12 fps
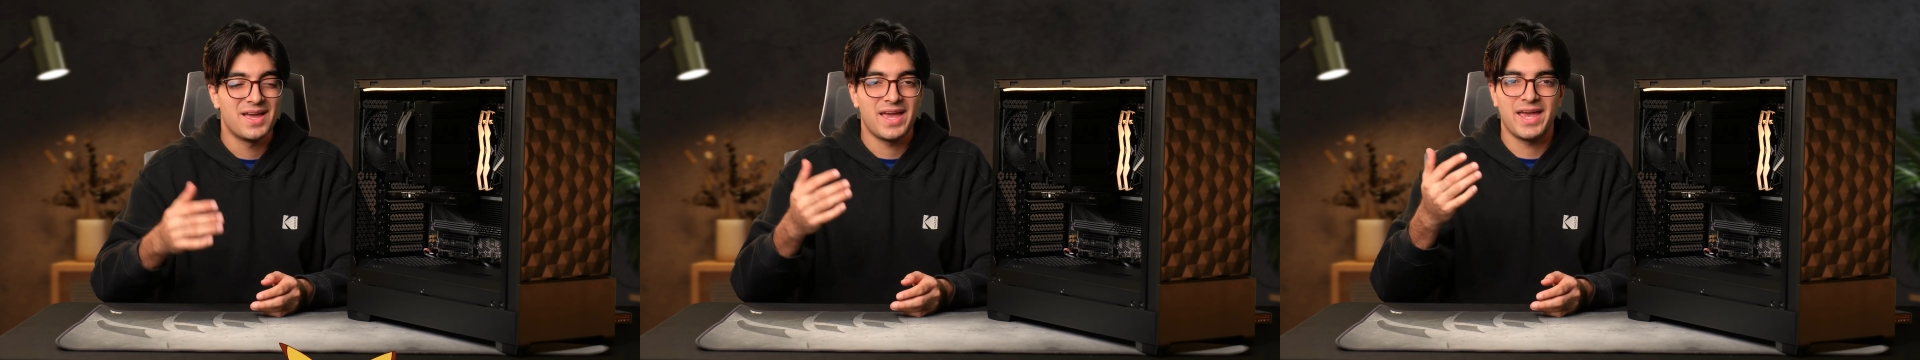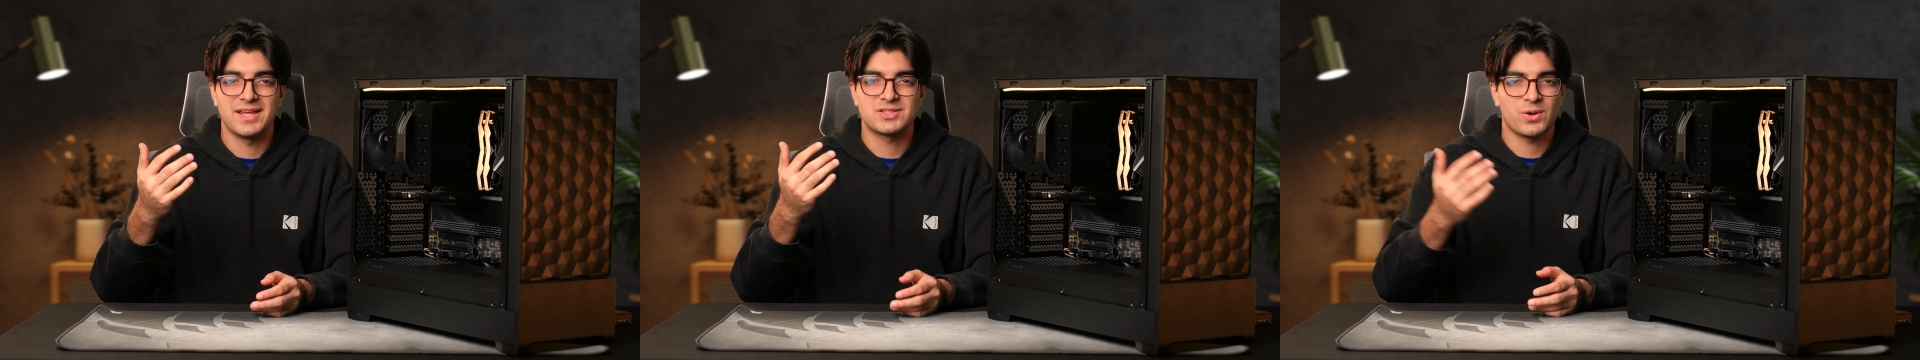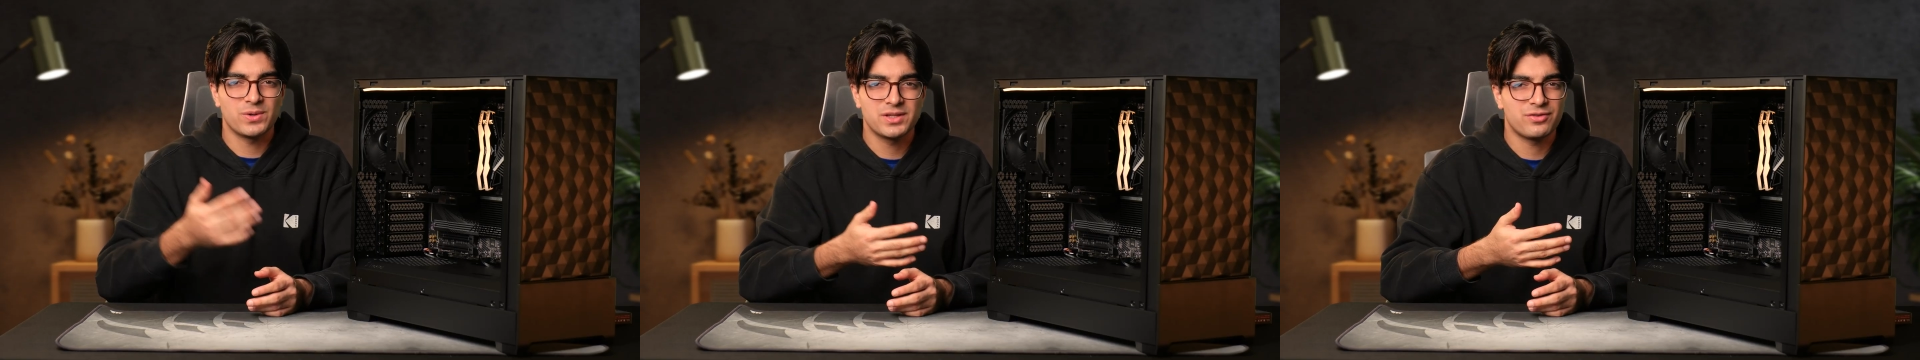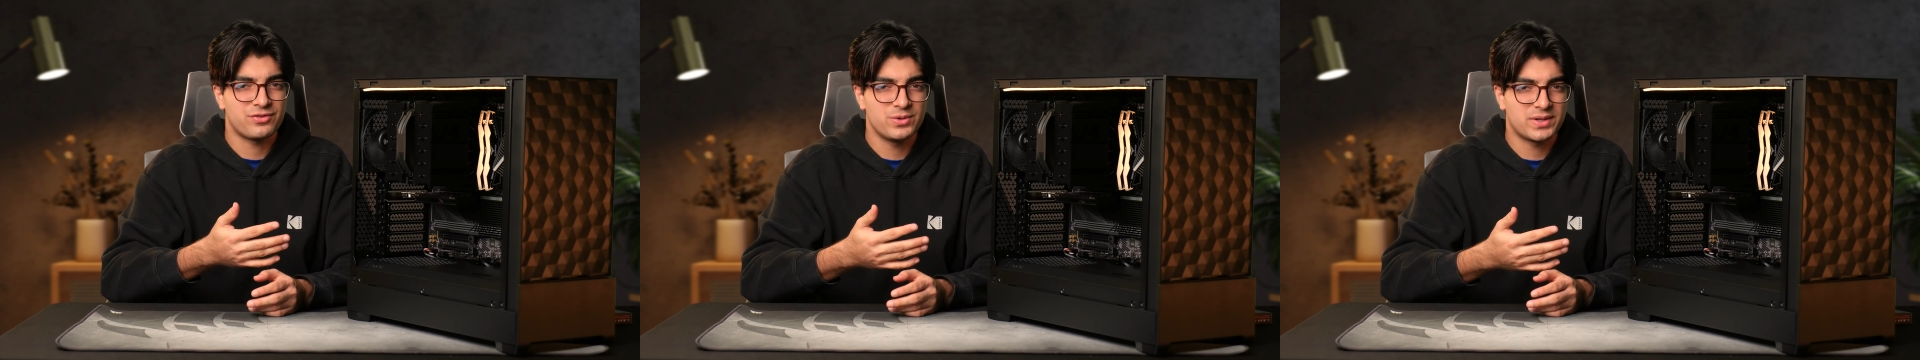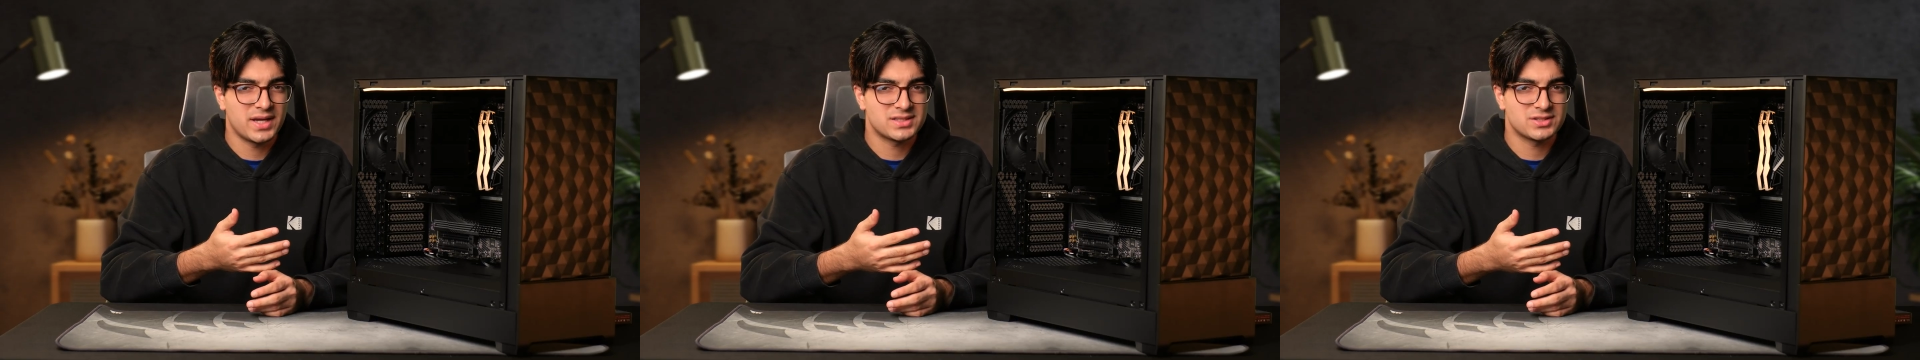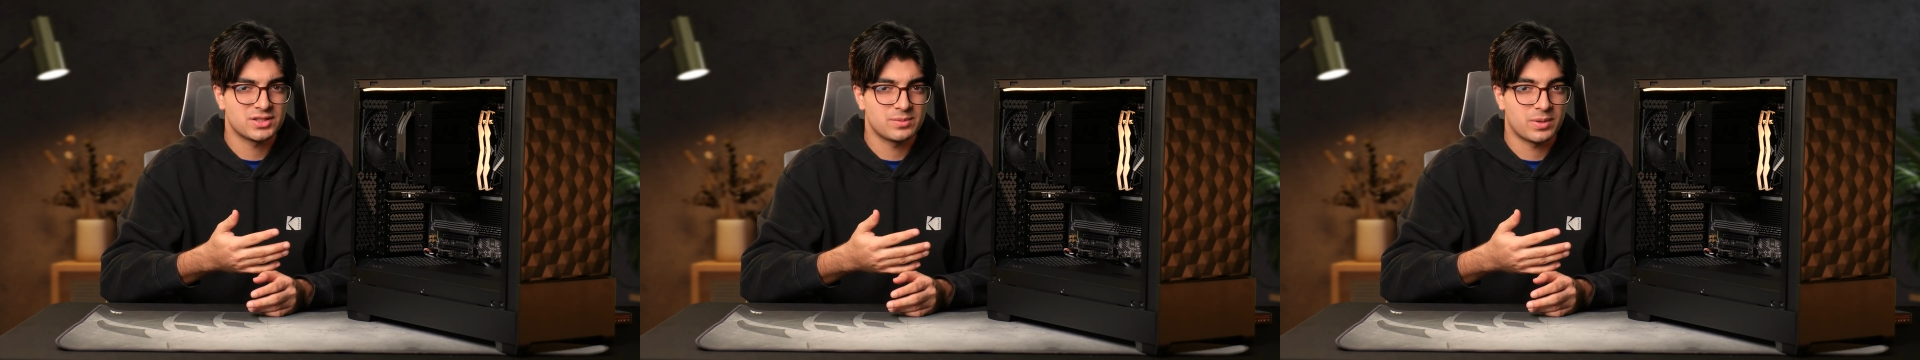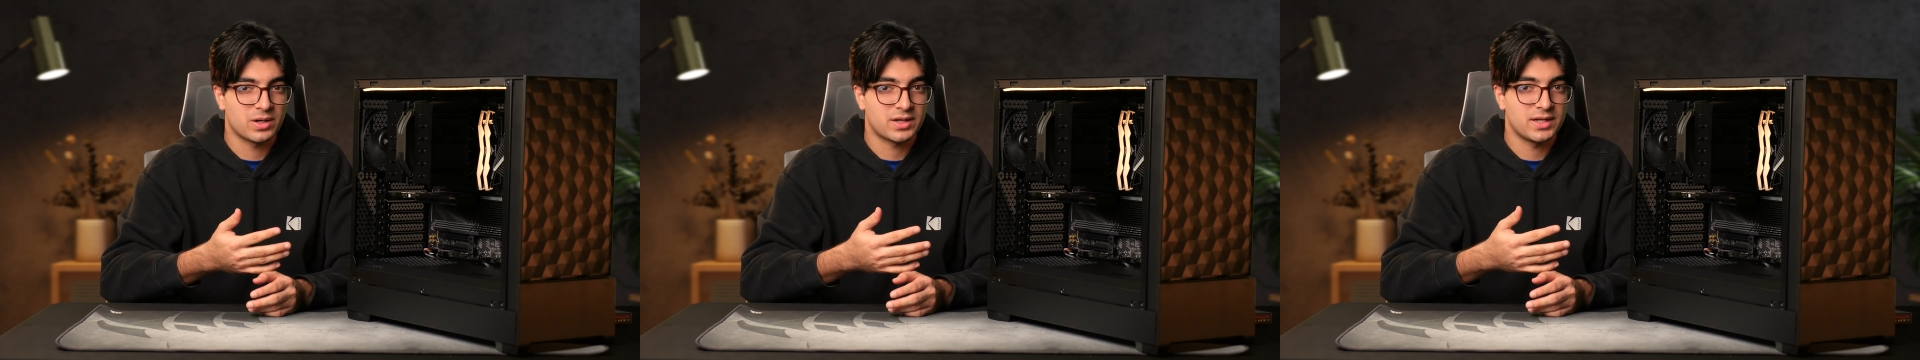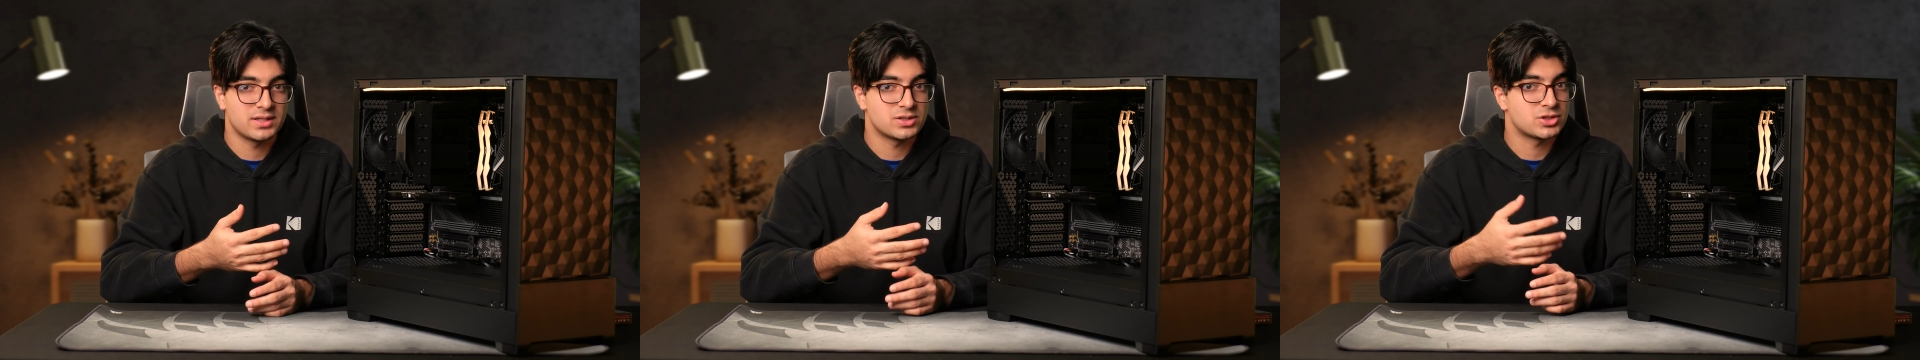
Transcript: And only a few cases in the market